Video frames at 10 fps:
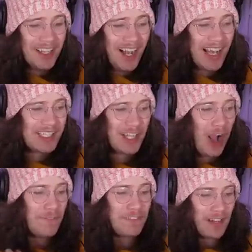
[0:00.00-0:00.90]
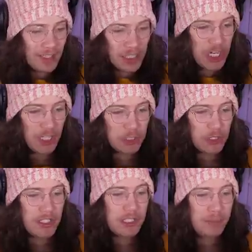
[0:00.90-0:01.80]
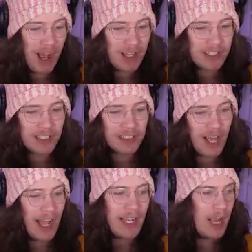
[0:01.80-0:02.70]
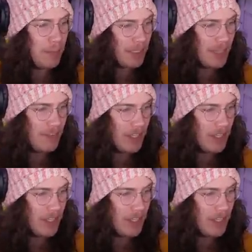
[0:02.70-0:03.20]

I solved a children's puzzle! I can't believe